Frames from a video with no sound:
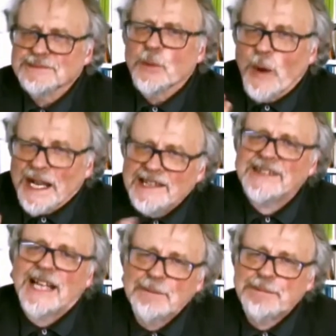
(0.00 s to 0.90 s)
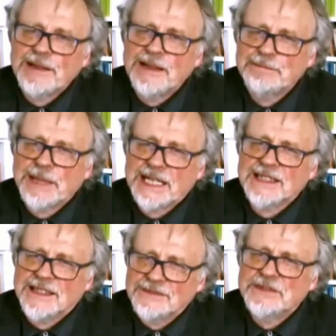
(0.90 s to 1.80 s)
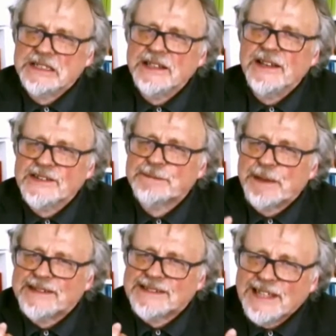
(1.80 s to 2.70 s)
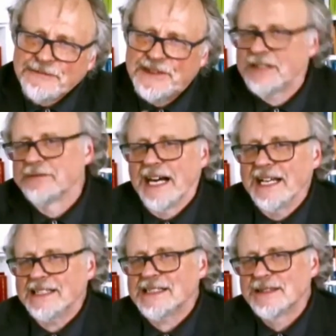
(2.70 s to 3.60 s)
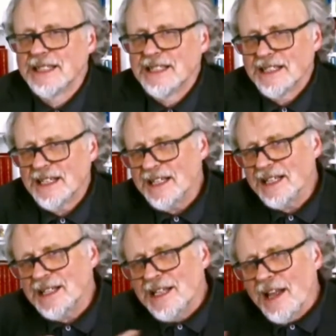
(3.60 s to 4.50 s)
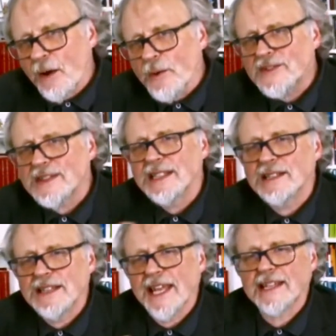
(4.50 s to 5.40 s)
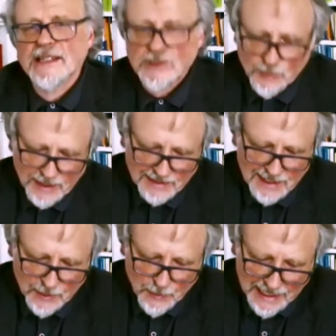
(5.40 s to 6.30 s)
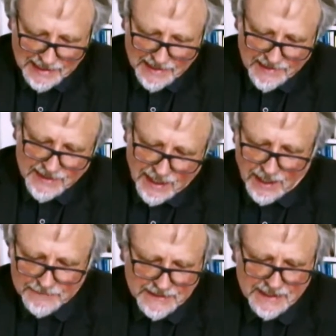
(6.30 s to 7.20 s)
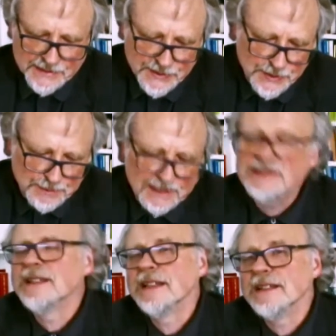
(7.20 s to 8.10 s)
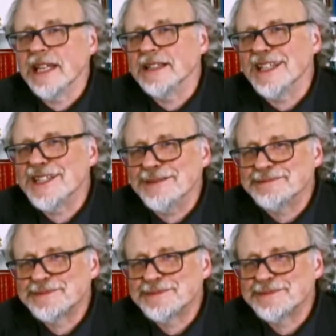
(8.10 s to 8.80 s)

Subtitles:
one example, but a very specific right closely connected with the awareness of human dignity.